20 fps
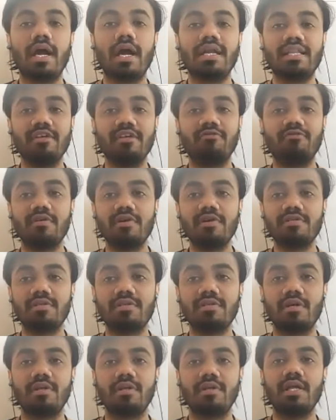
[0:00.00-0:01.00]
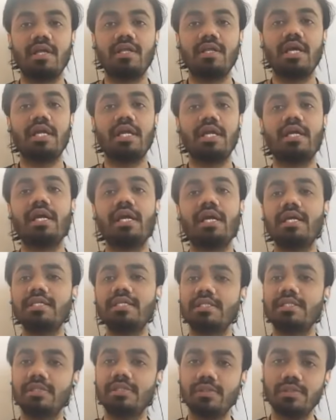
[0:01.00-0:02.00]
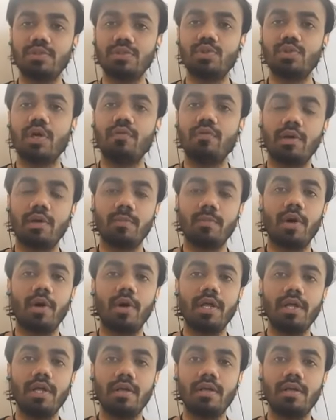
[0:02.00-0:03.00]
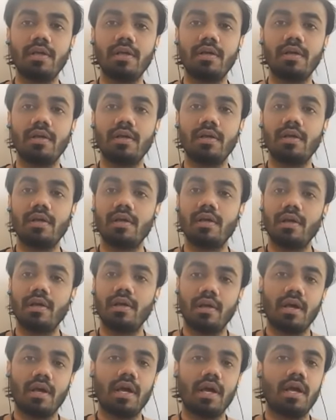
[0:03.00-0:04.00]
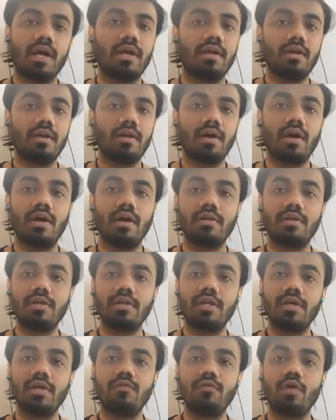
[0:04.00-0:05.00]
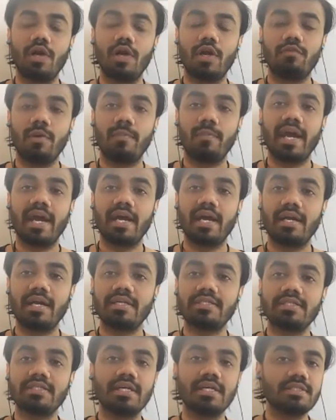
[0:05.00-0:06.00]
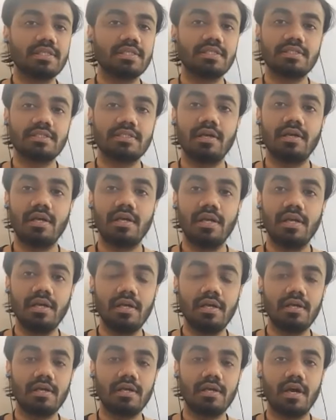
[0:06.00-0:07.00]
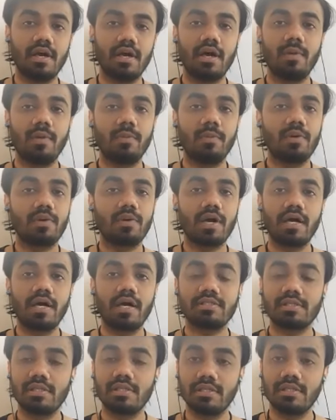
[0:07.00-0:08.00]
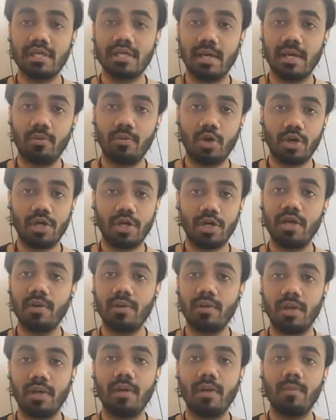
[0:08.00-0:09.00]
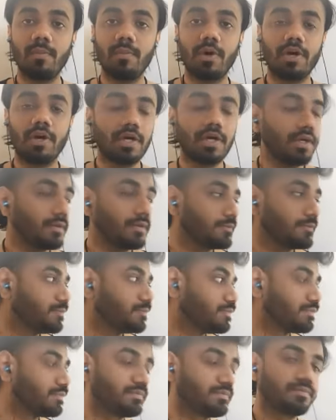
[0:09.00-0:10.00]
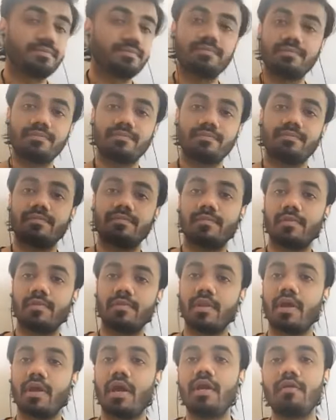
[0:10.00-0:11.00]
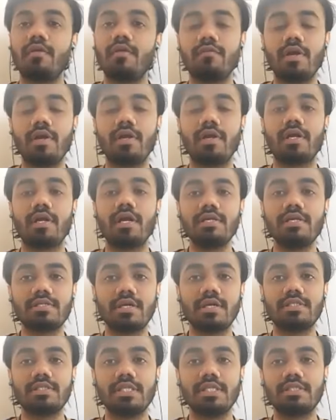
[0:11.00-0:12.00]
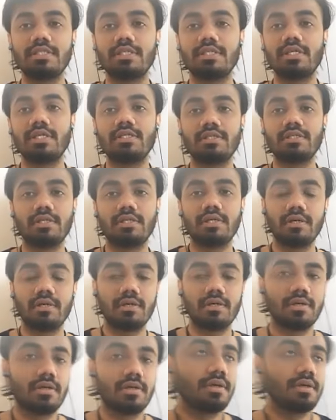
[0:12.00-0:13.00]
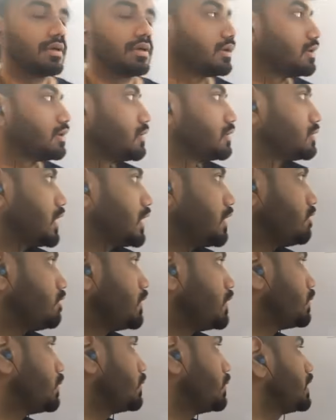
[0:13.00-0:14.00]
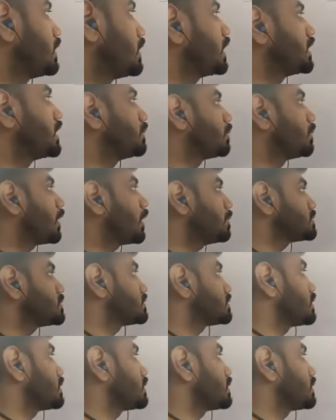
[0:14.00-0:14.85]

at the first, then it gets used to our body and the what we practice consistently. About asanas, I am talking important. And if it gets consistent, then we don't need any props.